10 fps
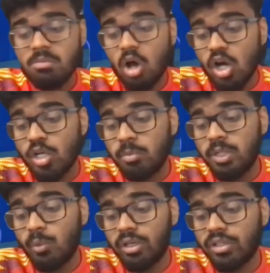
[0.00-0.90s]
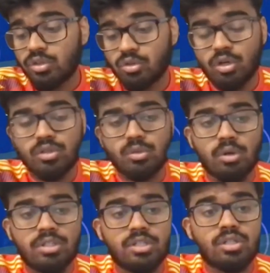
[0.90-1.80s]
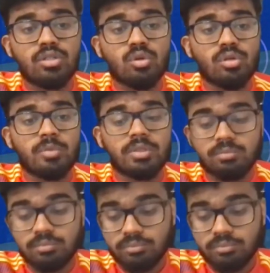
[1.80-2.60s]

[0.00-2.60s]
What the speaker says: arguably one of the strongest squads into this tournament.